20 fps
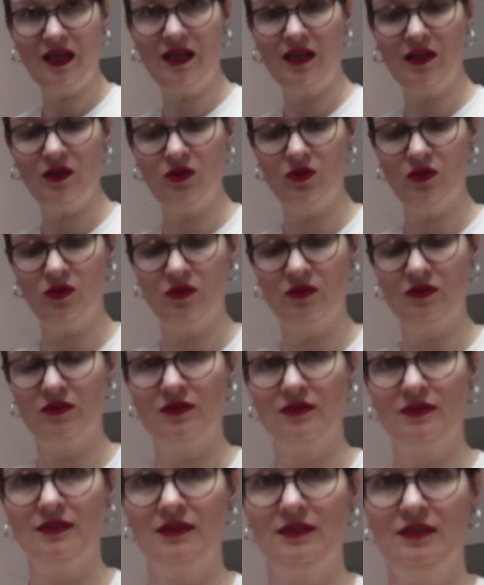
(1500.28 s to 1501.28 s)
now
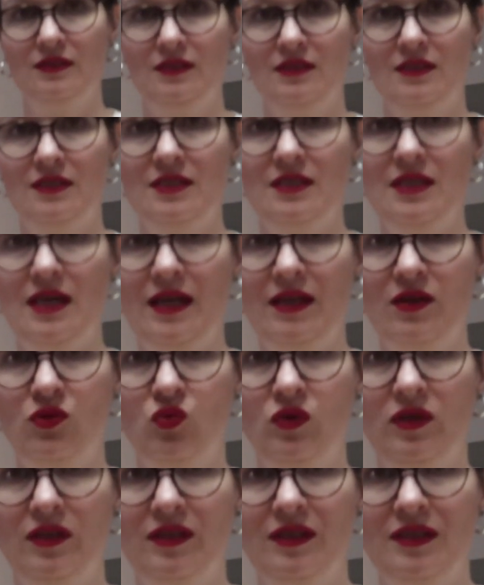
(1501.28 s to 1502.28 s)

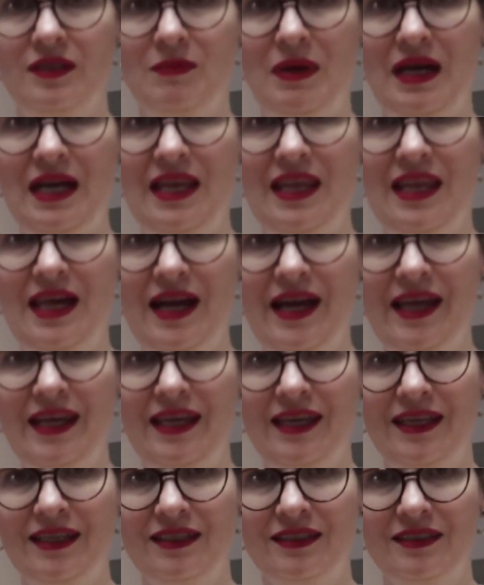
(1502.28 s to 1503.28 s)
done with my
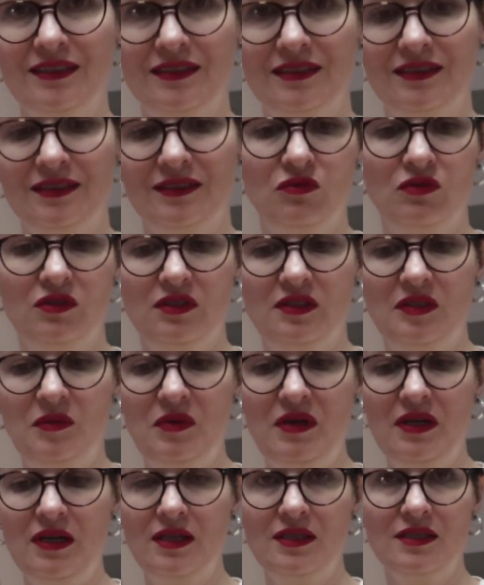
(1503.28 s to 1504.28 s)
lining to the
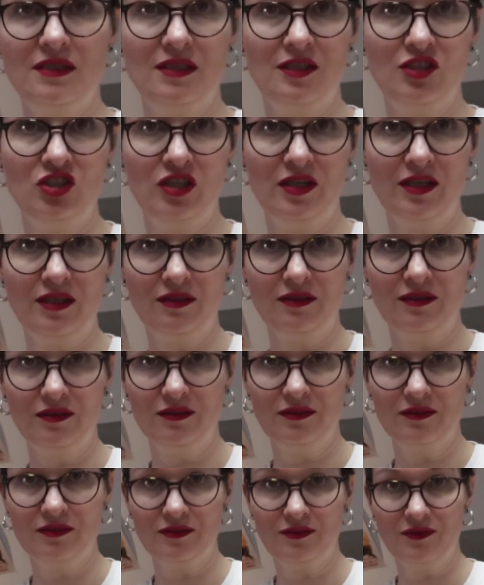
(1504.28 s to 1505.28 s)
zipper
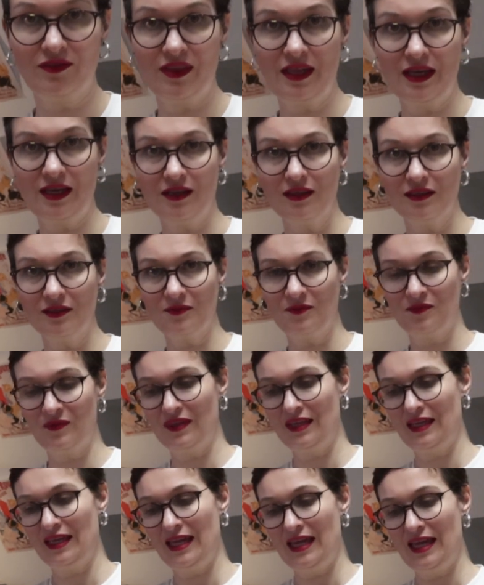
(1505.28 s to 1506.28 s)
stitching thing,
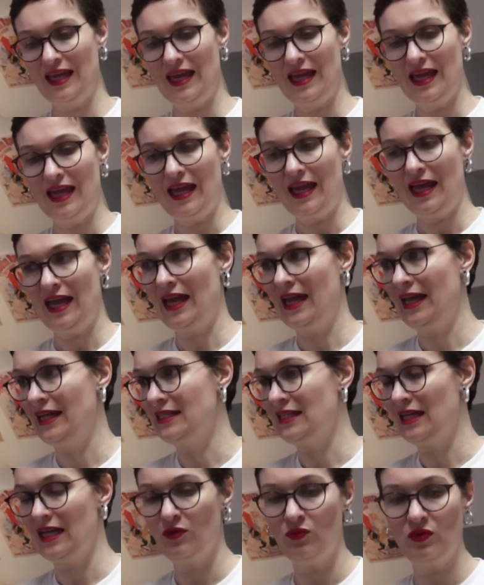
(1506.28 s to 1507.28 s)

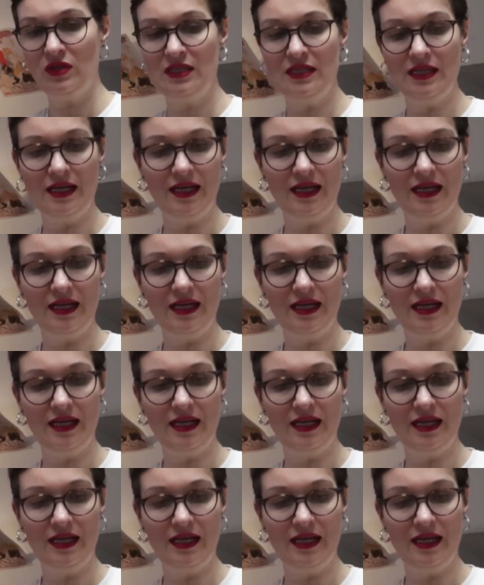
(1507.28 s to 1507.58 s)
and I will